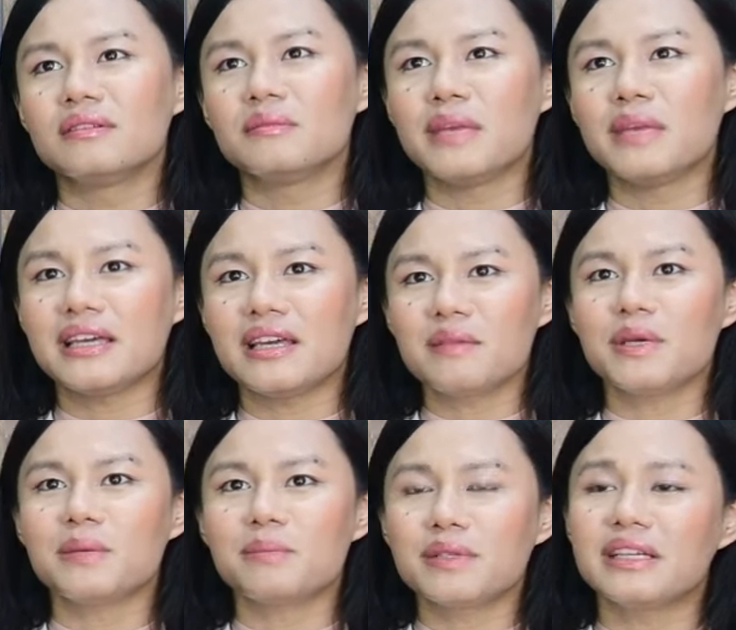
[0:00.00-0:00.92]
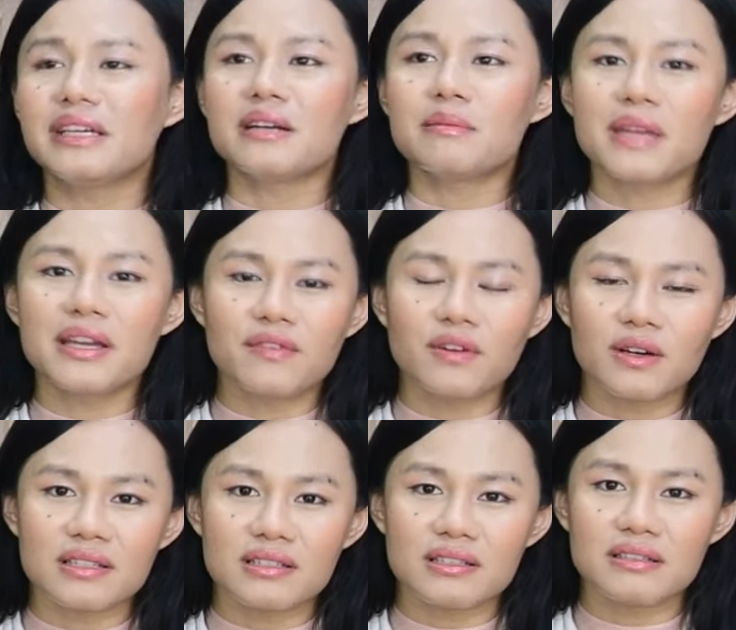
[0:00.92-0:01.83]
making people hear my
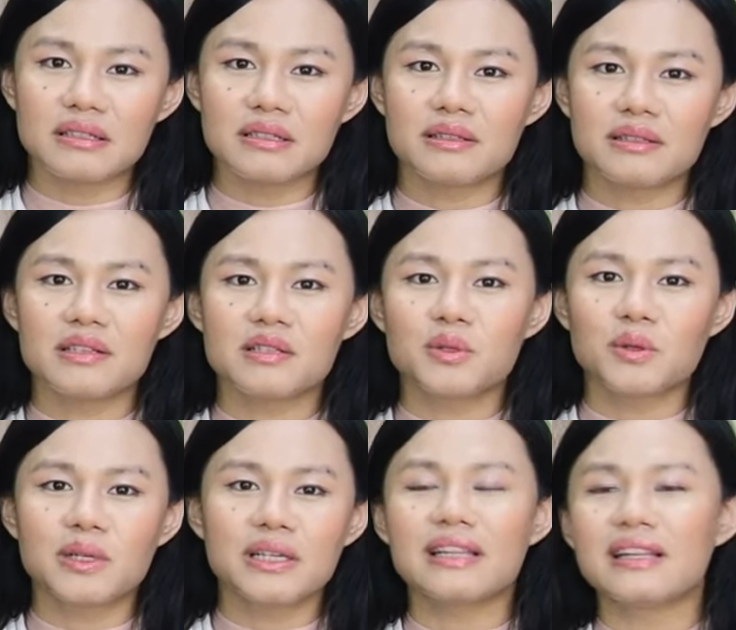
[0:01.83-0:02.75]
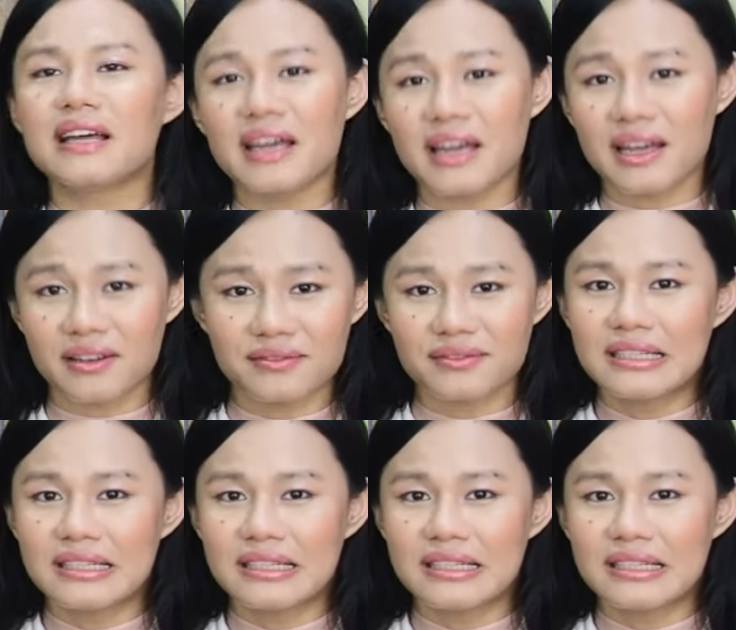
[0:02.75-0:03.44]
voice, the story that I have.